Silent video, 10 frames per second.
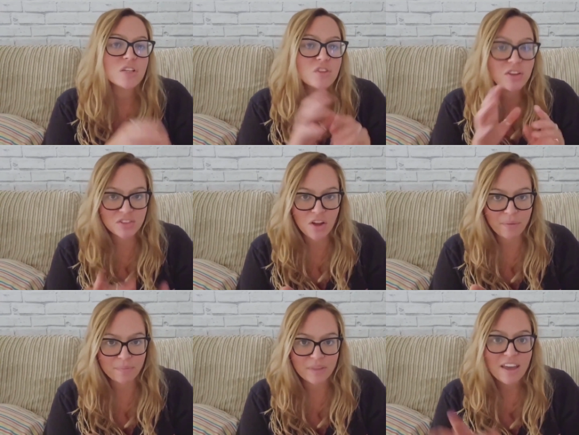So to
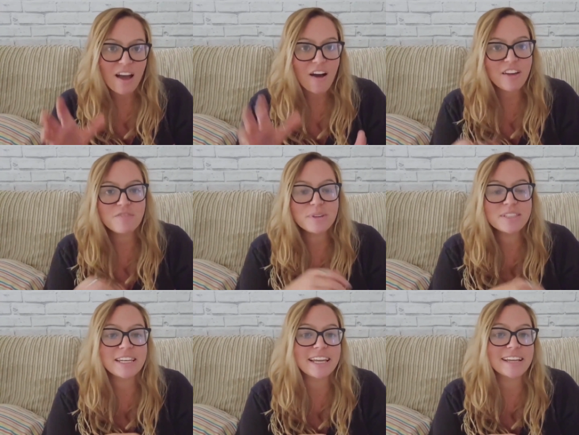start, I have
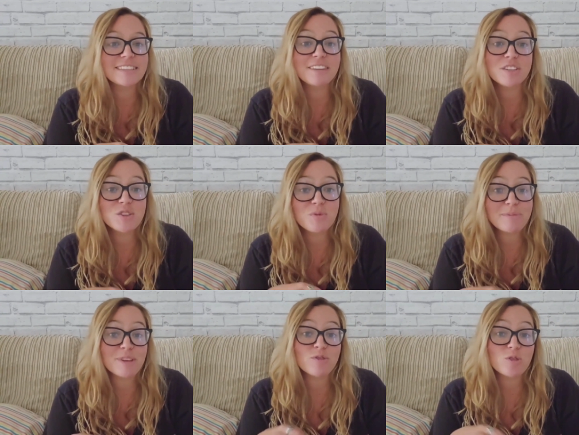put the link to the official website of